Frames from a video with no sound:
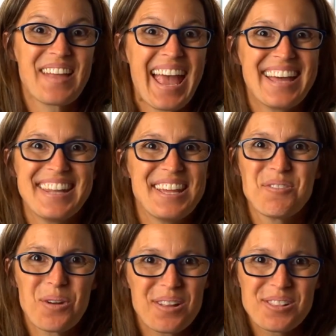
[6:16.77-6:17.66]

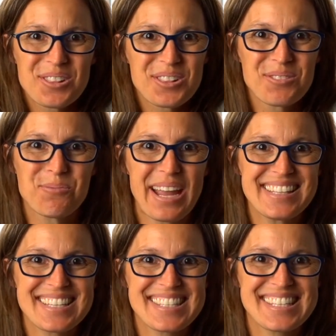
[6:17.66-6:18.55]
then
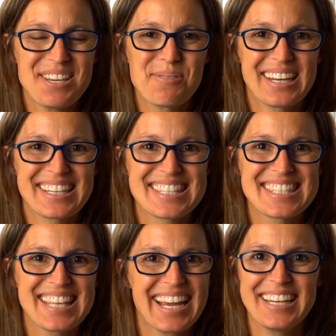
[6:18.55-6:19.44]
wait to see what
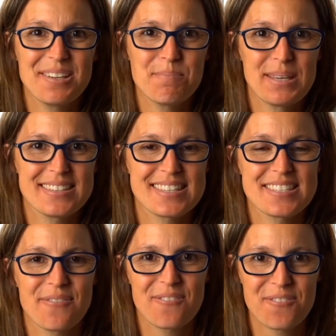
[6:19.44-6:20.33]
exciting pieces
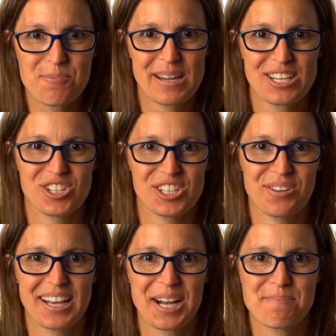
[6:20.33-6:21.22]
of information you
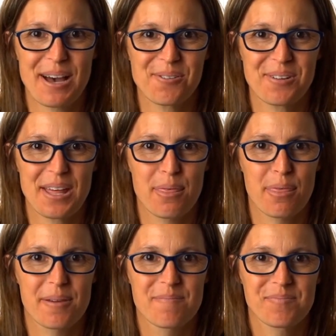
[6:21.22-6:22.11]
can come out
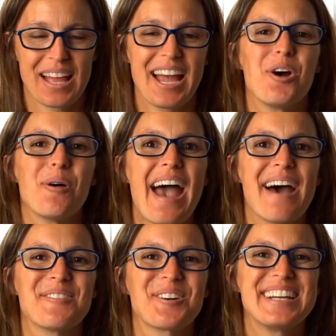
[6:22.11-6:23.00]
with.
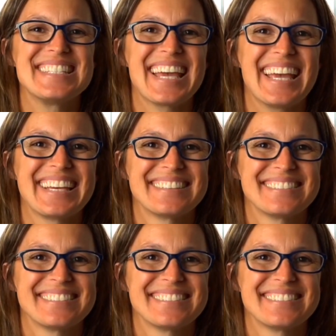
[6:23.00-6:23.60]
Have a great day.